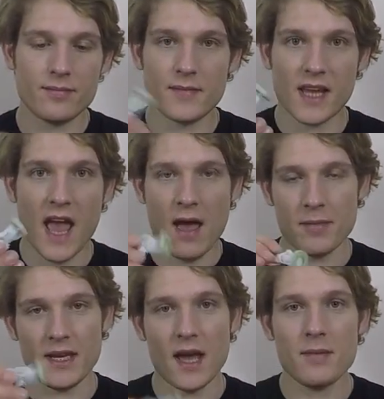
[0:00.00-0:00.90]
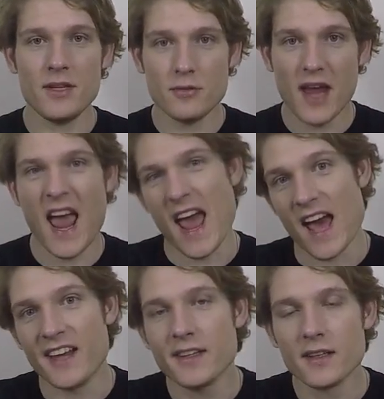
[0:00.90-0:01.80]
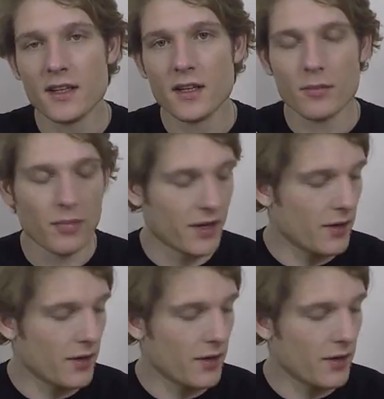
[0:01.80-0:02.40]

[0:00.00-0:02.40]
the Kami. I mean, you can, but